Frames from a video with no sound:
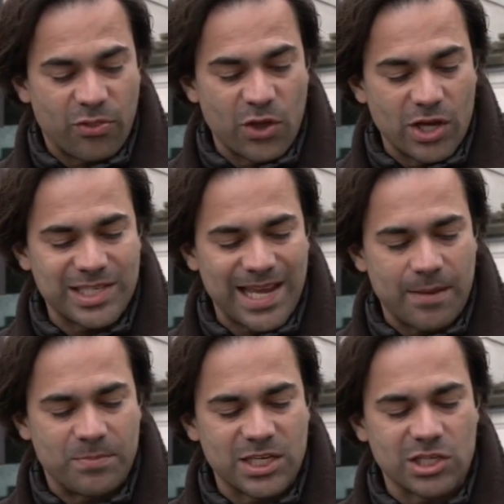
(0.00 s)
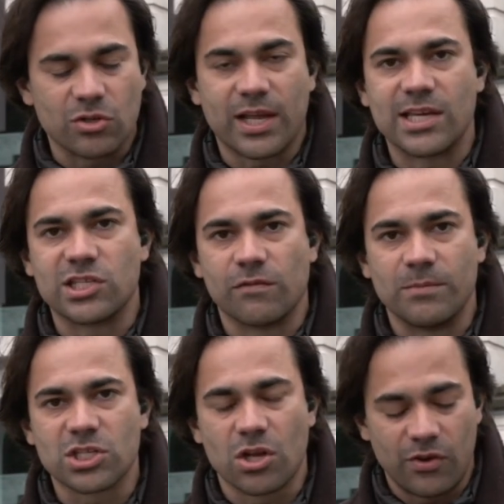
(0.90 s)
38 potential cases of
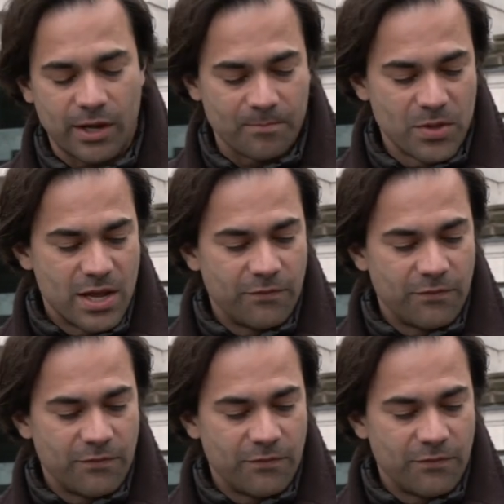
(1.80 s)
misconduct,